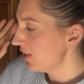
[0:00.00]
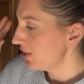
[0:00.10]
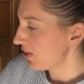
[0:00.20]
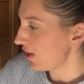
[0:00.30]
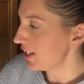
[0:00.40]

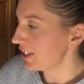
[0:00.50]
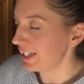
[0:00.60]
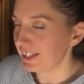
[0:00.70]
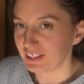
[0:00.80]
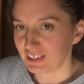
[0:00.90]

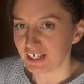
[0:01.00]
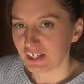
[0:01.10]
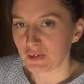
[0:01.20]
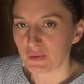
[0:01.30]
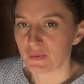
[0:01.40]
tidying this
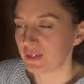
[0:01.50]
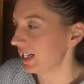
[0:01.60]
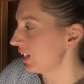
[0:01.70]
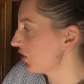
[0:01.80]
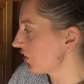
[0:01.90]
corner
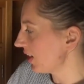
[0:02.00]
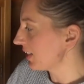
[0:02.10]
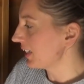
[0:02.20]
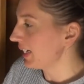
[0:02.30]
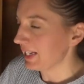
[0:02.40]
and trying
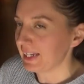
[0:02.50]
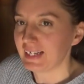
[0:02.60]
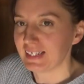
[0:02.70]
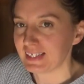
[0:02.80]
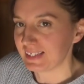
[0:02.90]
to get it
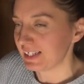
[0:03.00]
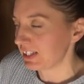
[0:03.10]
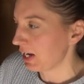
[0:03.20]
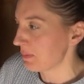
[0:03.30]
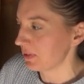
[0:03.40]
into this
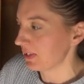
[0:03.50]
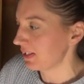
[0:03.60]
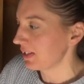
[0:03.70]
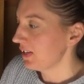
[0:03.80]
cupboard.